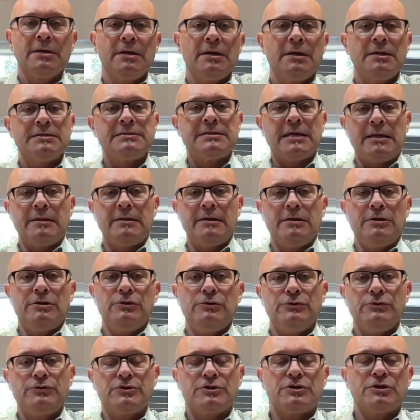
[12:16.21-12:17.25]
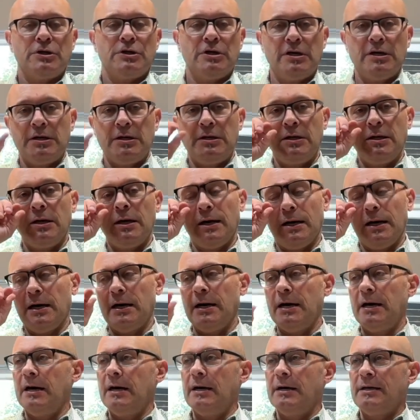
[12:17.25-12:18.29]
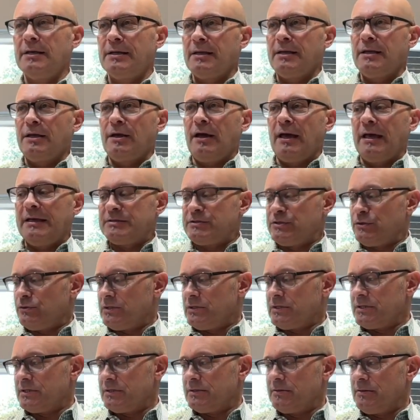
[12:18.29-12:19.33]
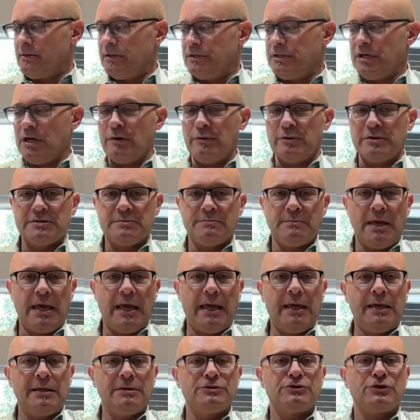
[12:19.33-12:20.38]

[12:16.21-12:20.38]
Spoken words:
say that you should, as soon as the dough is made,